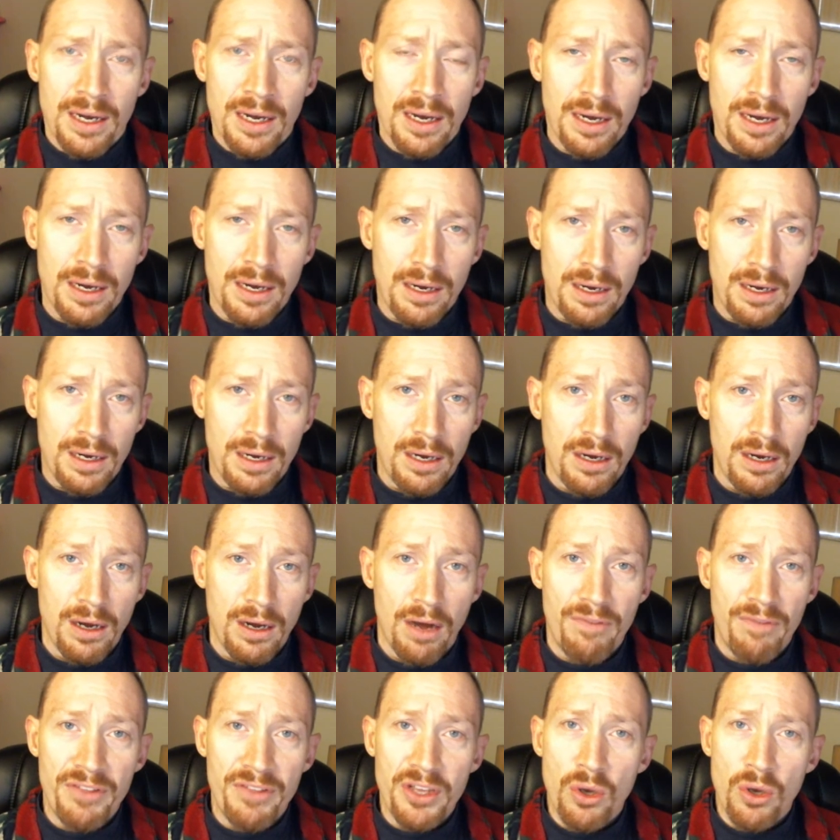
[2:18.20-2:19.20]
uh,
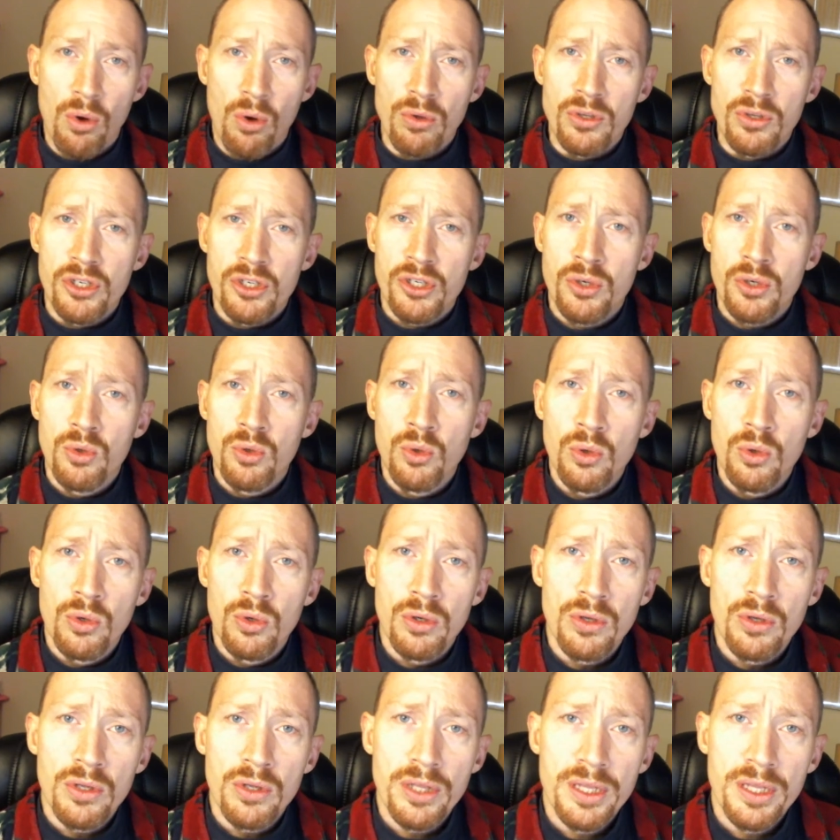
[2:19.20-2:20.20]
of the old
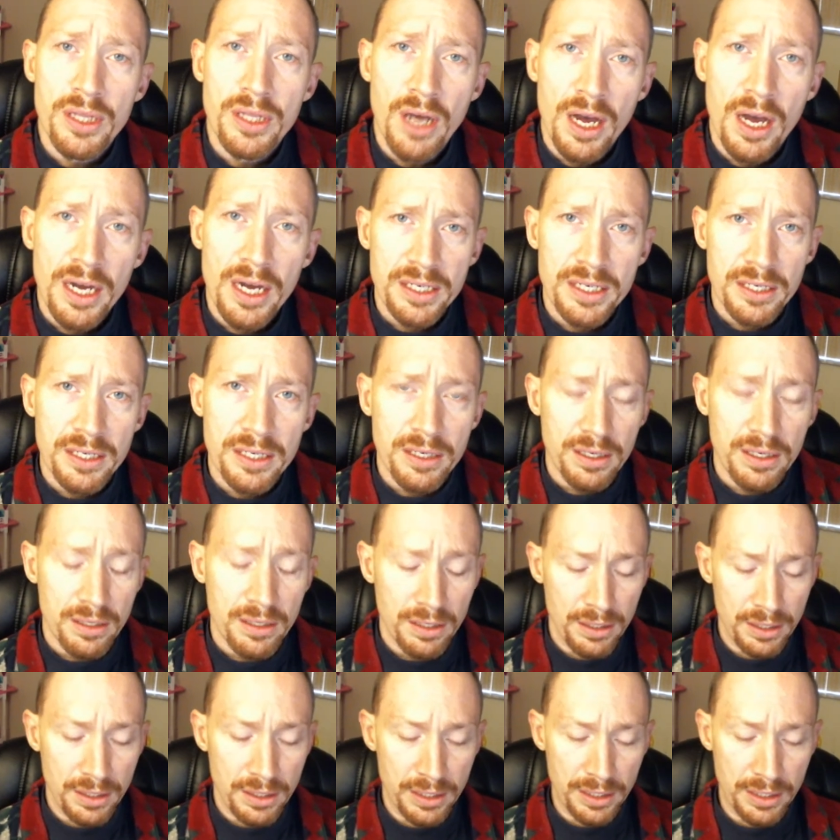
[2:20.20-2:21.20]
school thought
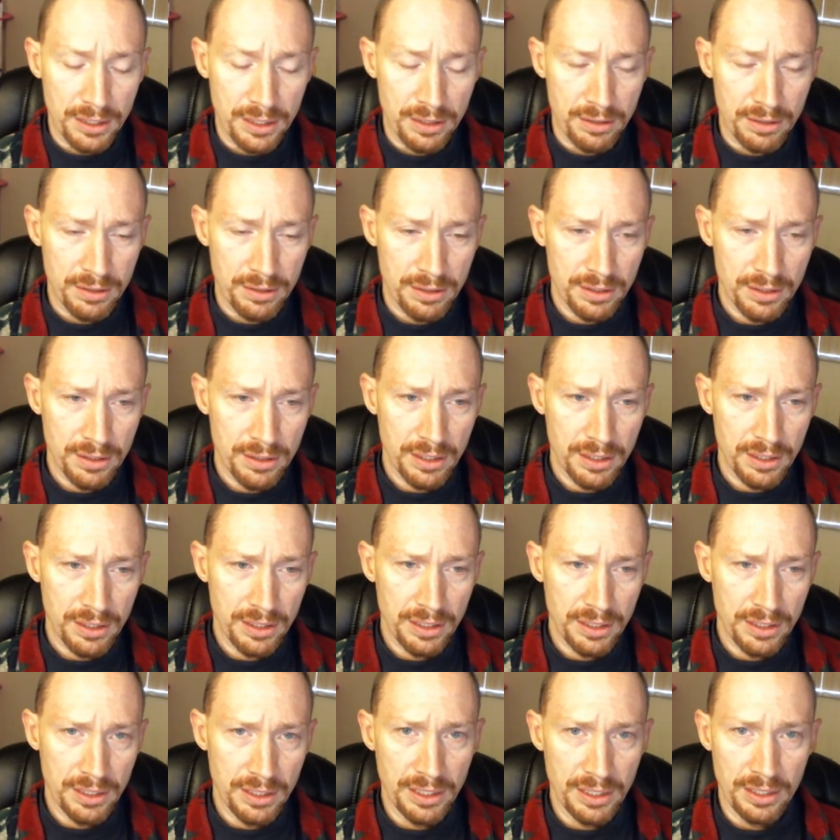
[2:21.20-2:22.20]
in
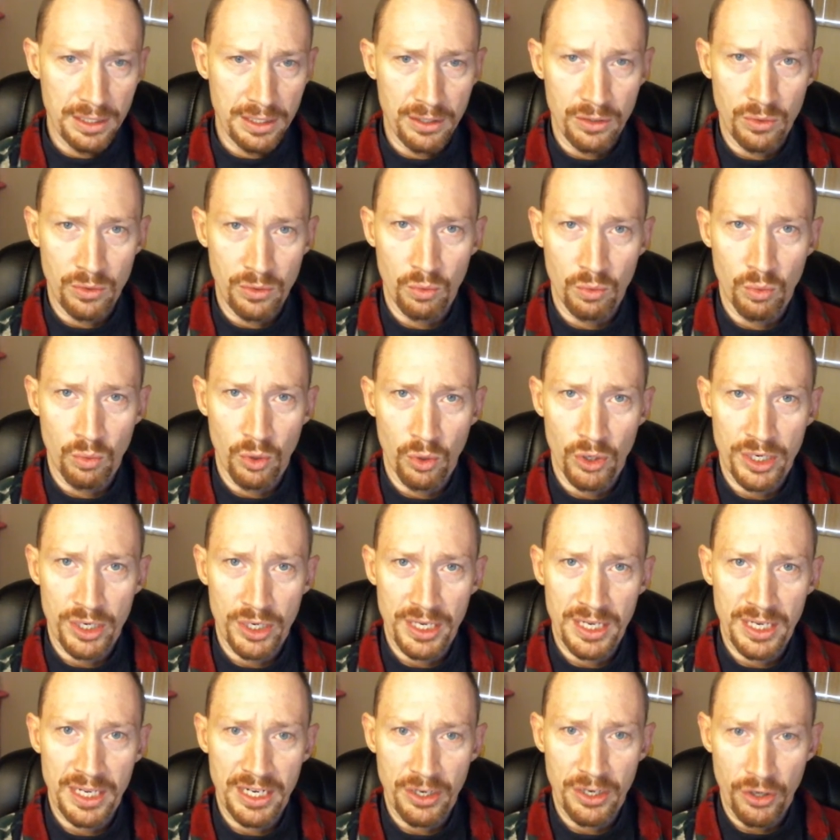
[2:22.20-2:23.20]
in
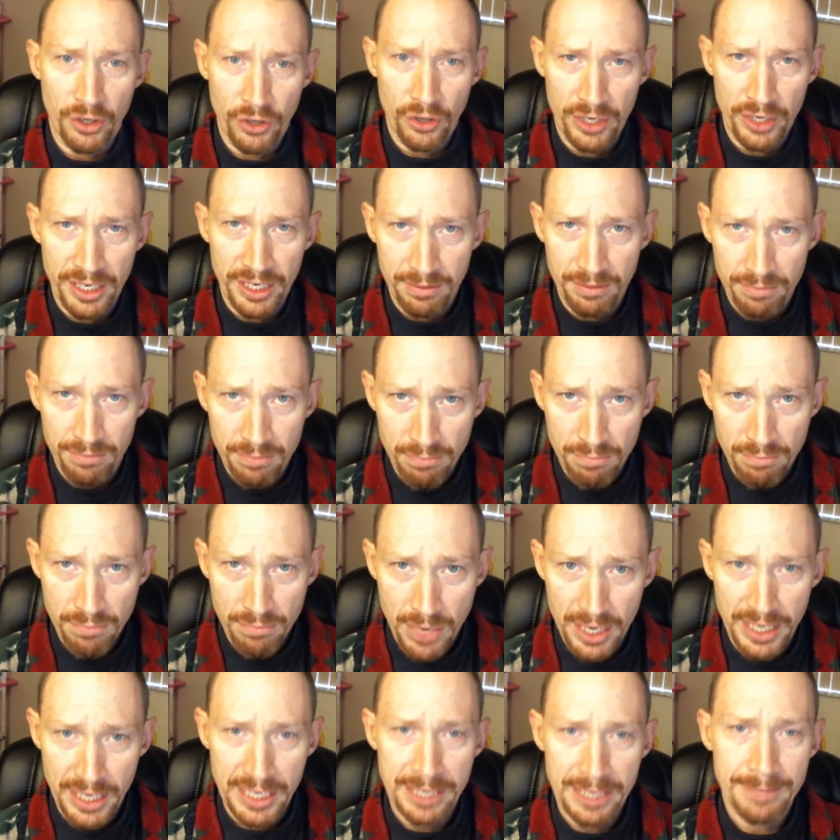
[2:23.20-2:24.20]
working and earning
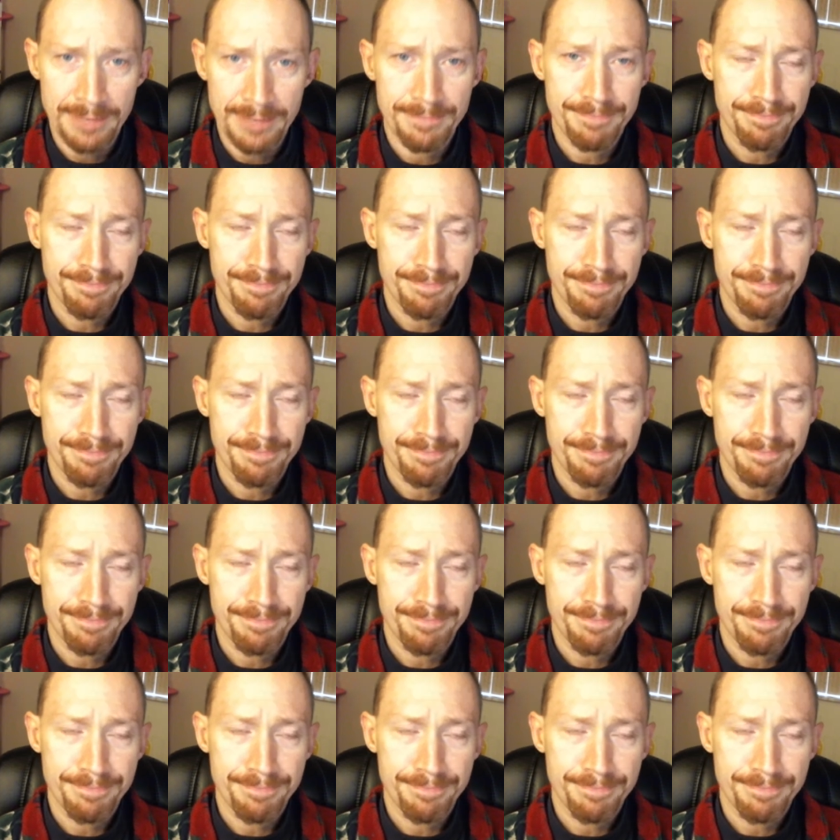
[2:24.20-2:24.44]
money.